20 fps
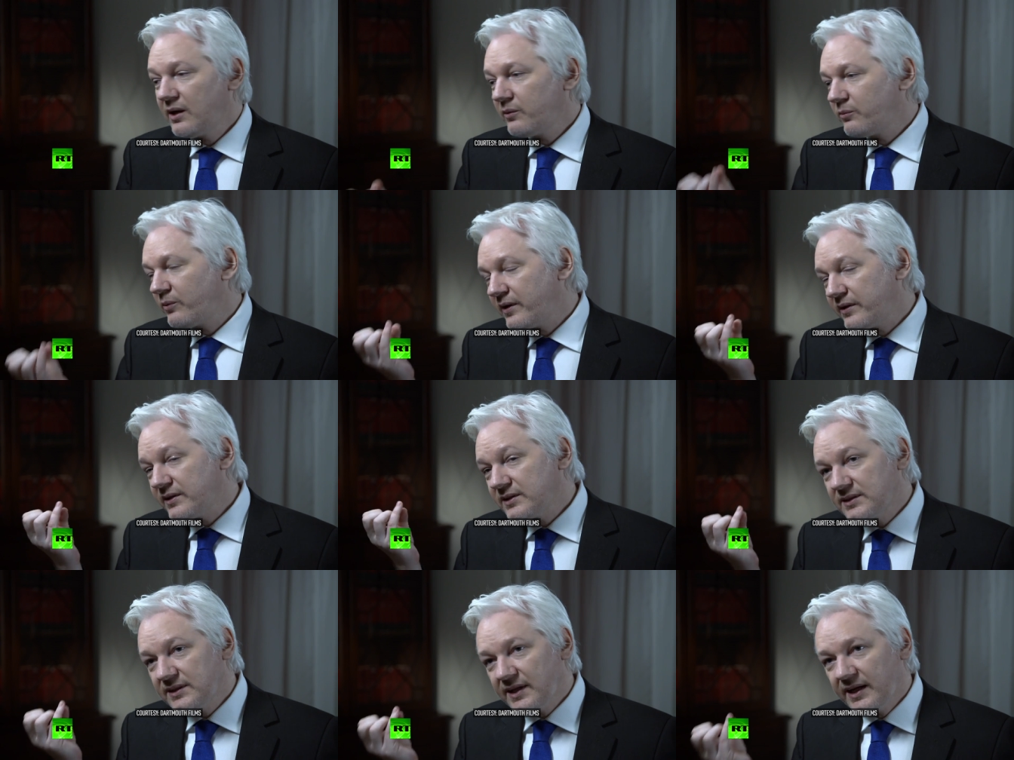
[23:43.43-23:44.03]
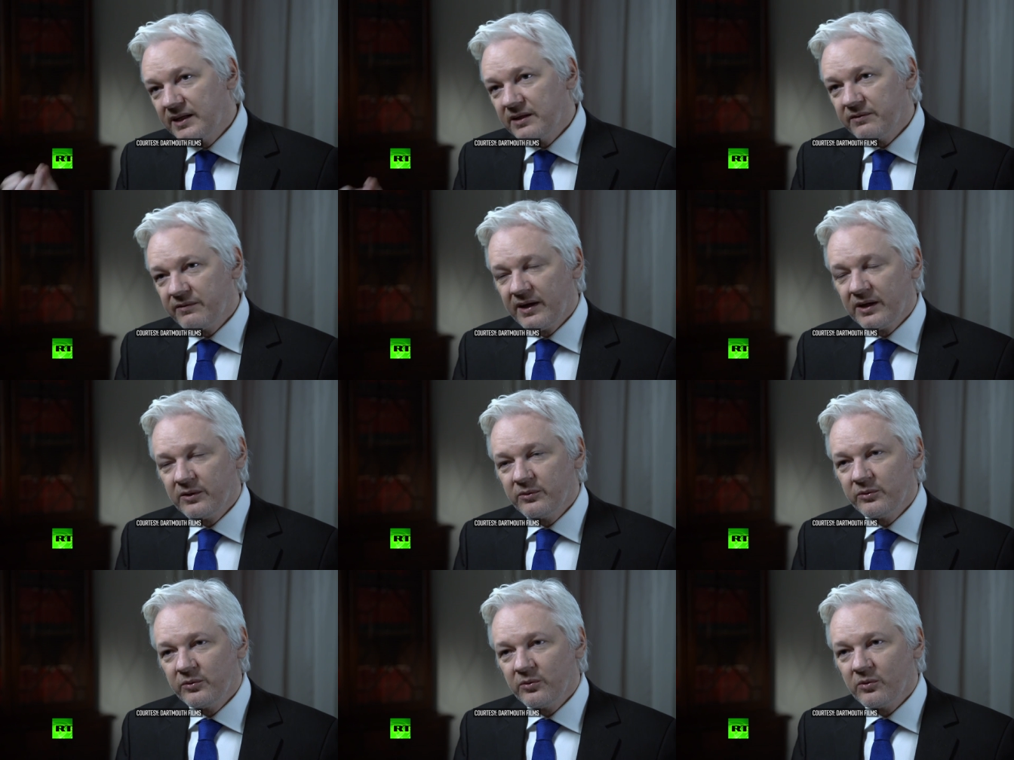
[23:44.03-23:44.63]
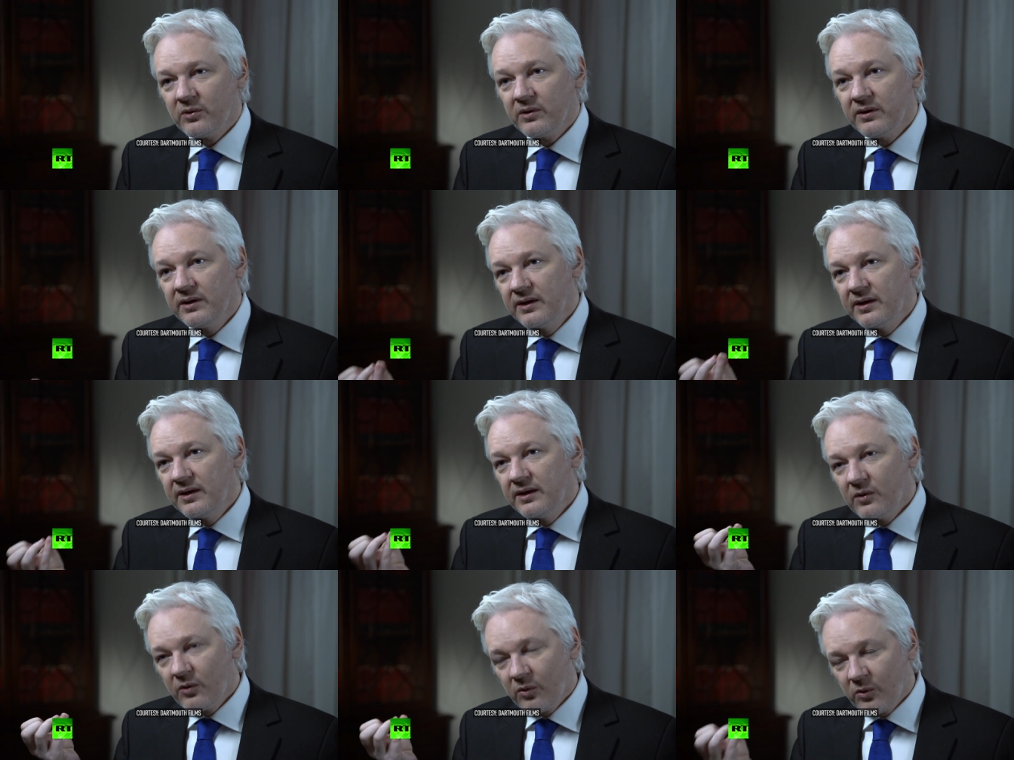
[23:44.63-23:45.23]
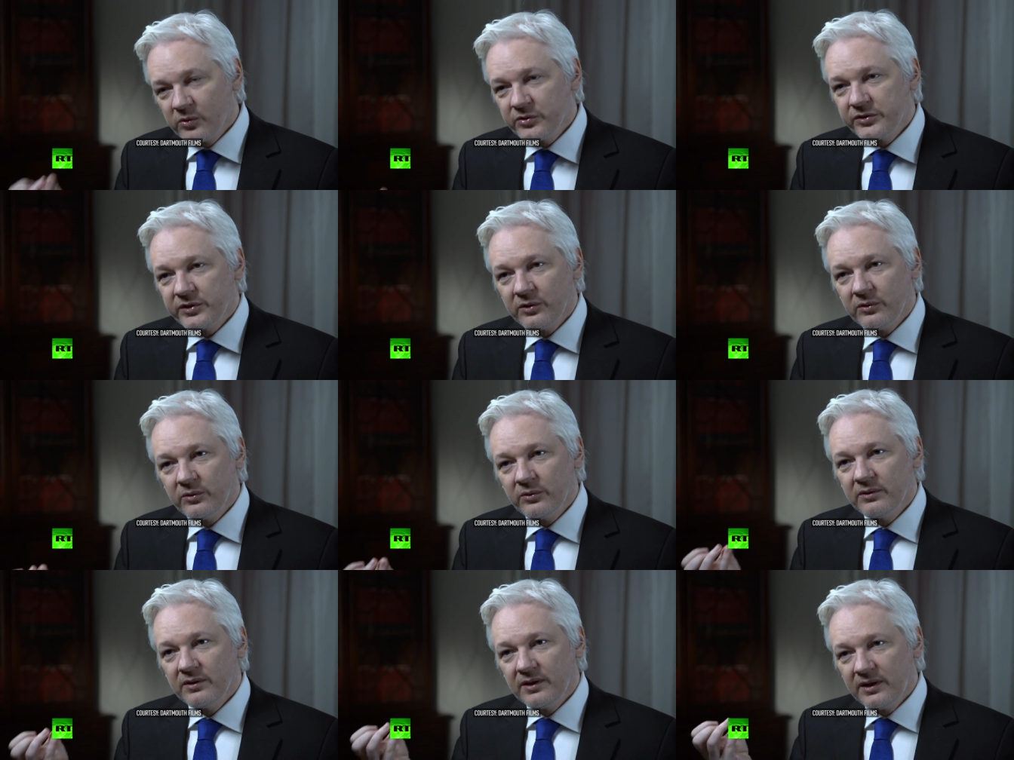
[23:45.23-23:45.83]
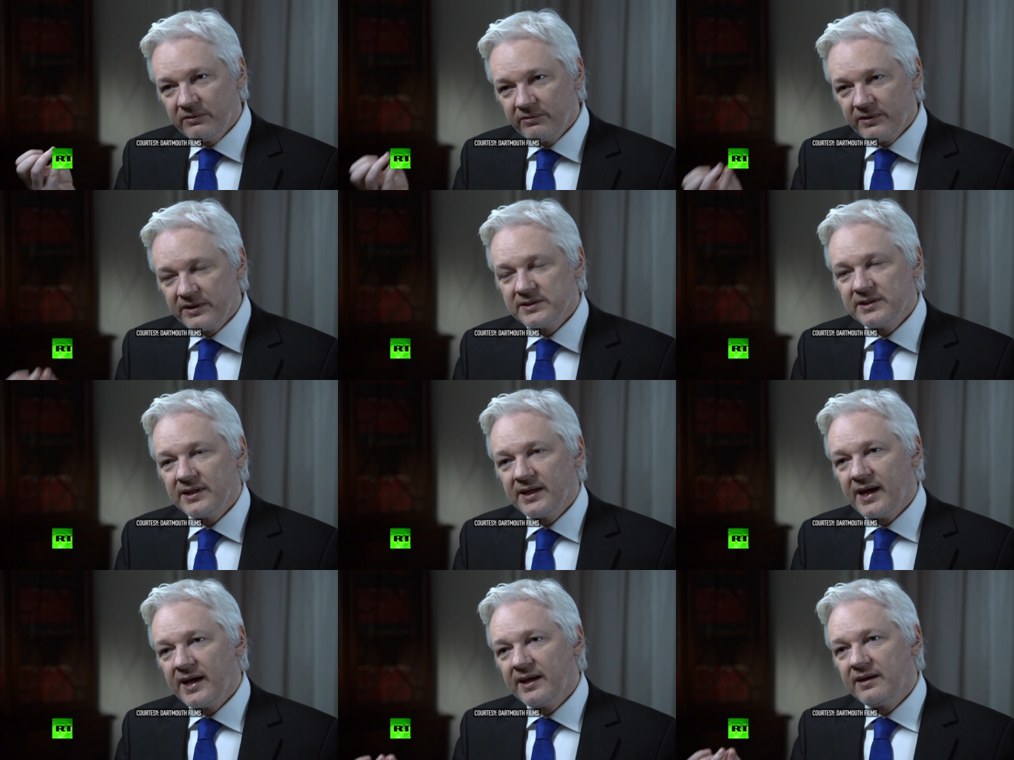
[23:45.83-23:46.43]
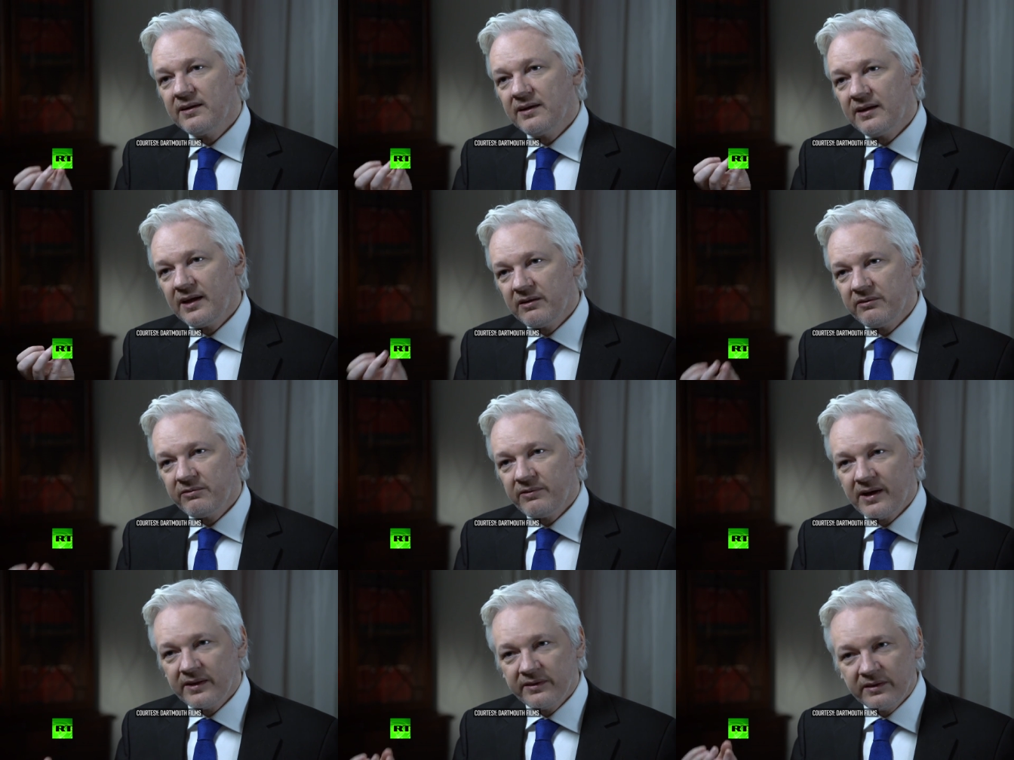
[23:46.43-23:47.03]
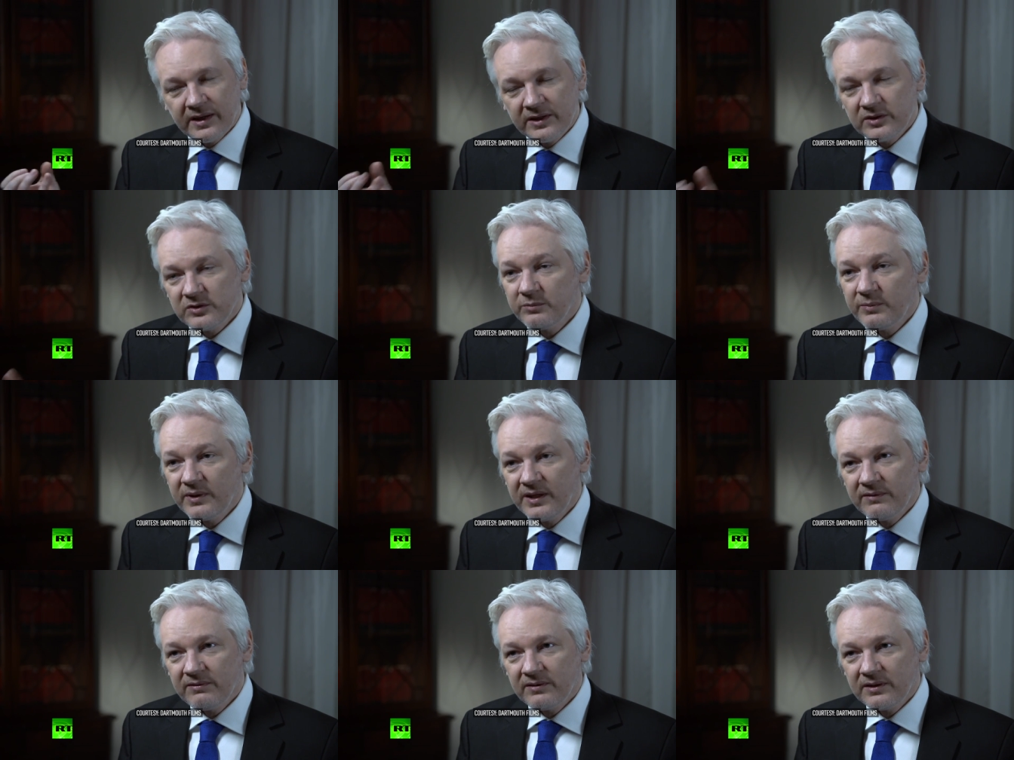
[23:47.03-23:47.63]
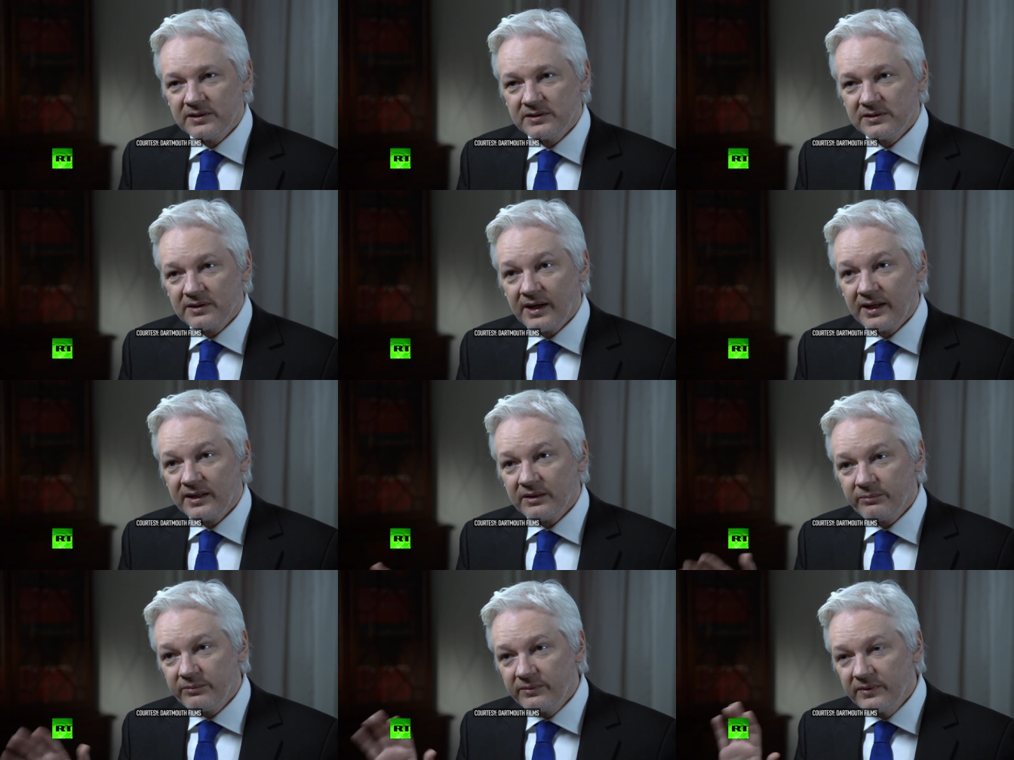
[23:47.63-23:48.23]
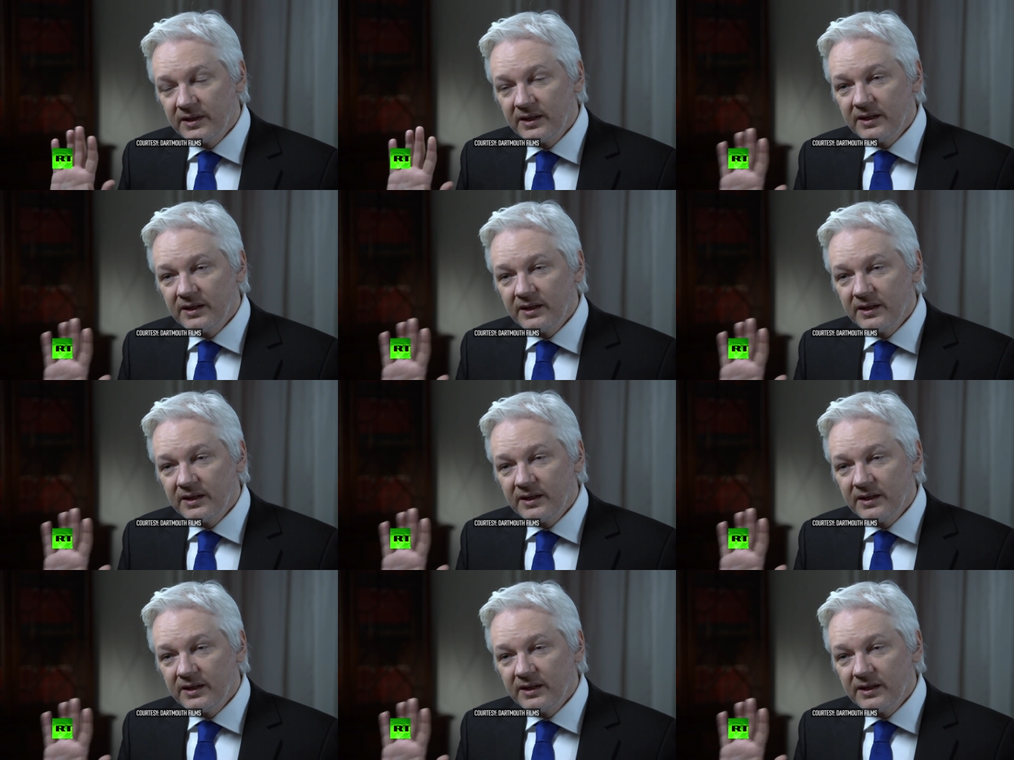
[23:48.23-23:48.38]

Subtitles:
where the state of Ecuador also investigated and found that I should be given asylum.